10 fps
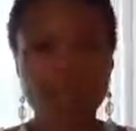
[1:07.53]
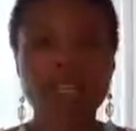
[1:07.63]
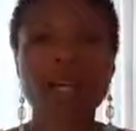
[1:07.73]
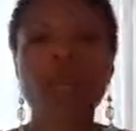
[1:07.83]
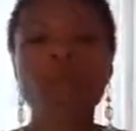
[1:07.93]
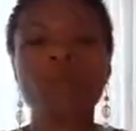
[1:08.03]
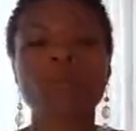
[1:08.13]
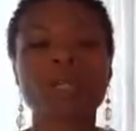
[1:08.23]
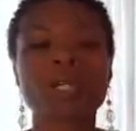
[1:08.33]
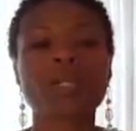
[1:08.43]
Hello,
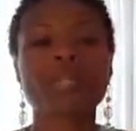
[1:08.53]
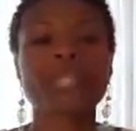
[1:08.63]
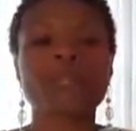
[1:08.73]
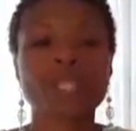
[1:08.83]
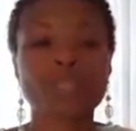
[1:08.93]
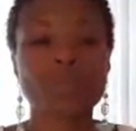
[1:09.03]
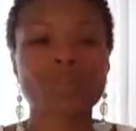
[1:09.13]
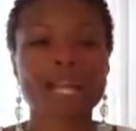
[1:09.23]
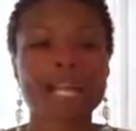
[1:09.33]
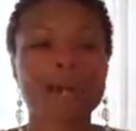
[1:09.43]
Mercury in
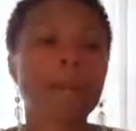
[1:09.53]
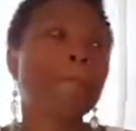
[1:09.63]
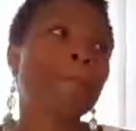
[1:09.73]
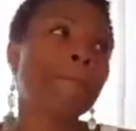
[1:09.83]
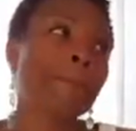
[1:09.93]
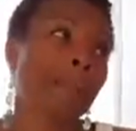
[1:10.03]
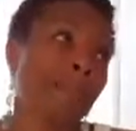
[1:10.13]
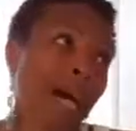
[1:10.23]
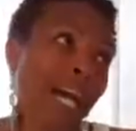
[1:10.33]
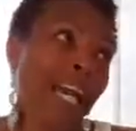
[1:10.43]
retrograde.
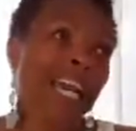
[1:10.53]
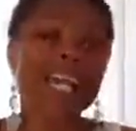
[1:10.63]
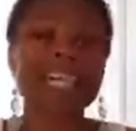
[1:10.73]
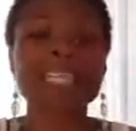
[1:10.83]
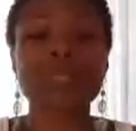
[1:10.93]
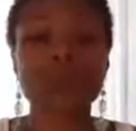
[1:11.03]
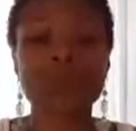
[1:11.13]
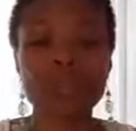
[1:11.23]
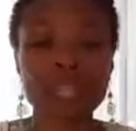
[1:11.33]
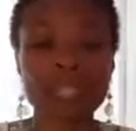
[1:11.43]
Bye-bye. At least
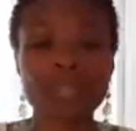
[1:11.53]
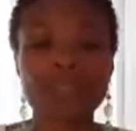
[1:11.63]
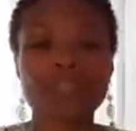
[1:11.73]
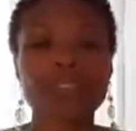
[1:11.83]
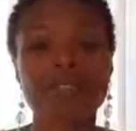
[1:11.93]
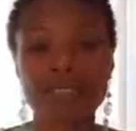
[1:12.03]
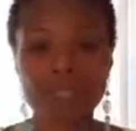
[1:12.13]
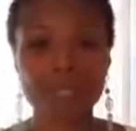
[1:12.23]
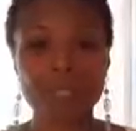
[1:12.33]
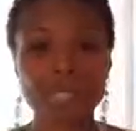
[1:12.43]
one of the
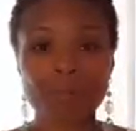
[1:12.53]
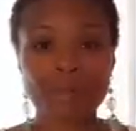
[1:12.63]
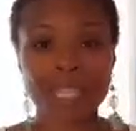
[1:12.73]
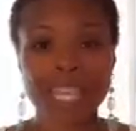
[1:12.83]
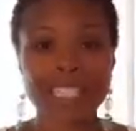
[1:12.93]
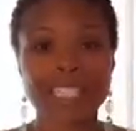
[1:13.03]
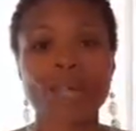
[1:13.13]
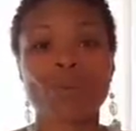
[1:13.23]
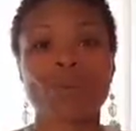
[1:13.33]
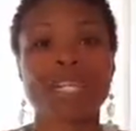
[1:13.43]
50 million planets
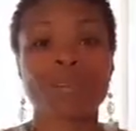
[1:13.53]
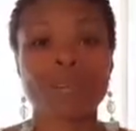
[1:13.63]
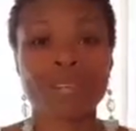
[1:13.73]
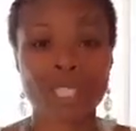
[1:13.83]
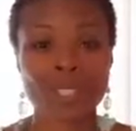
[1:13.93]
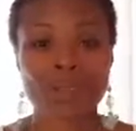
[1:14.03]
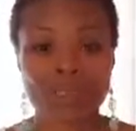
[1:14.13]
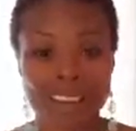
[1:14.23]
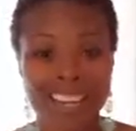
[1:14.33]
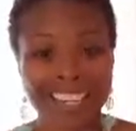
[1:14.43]
that were in
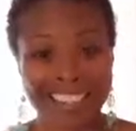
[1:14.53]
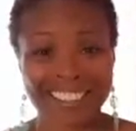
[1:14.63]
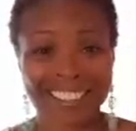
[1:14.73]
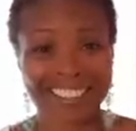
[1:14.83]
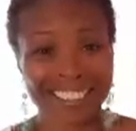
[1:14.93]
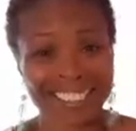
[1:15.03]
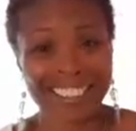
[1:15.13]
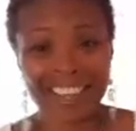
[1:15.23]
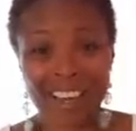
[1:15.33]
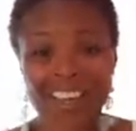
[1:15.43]
retrograde
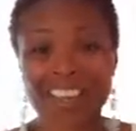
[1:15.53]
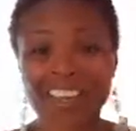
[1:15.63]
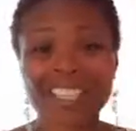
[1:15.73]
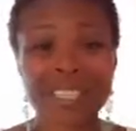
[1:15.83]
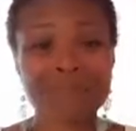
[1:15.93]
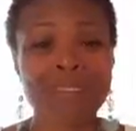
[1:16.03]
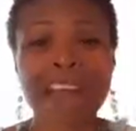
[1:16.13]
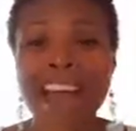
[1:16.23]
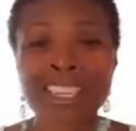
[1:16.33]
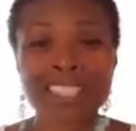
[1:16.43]
this
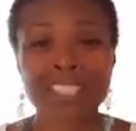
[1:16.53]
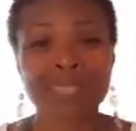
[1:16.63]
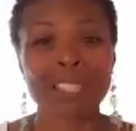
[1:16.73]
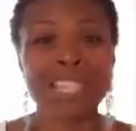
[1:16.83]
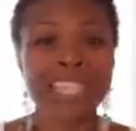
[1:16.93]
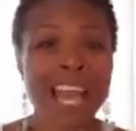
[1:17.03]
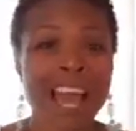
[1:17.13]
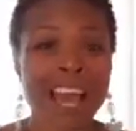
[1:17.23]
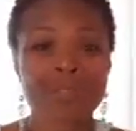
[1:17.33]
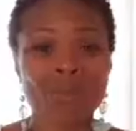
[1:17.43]
past
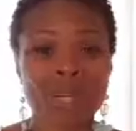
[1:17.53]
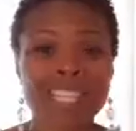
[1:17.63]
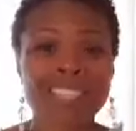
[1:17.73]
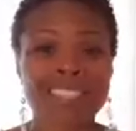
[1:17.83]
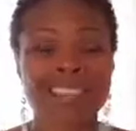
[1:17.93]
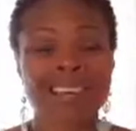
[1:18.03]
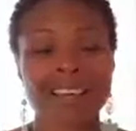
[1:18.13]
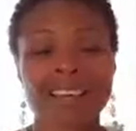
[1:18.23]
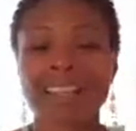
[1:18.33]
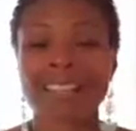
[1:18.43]
3.5 weeks
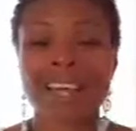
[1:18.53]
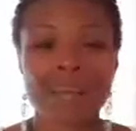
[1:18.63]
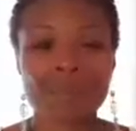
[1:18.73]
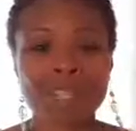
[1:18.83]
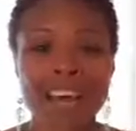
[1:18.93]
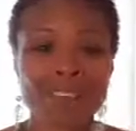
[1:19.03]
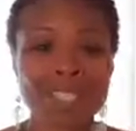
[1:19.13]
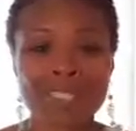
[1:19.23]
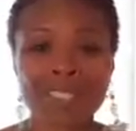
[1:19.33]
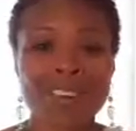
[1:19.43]
is coming
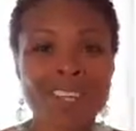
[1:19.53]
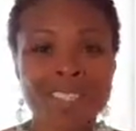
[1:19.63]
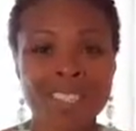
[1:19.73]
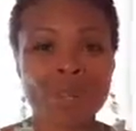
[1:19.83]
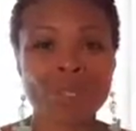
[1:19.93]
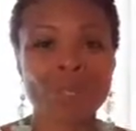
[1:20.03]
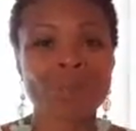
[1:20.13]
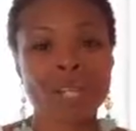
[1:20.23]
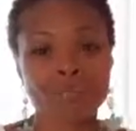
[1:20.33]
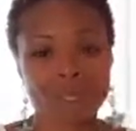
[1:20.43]
out and starting to go
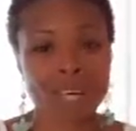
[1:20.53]
direct.